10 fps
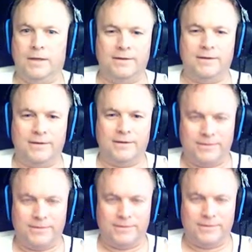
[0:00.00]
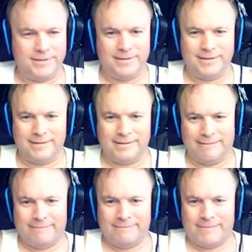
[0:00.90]
Oh,
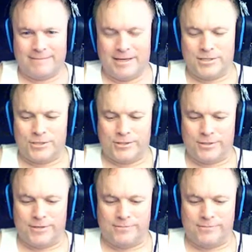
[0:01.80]
I should have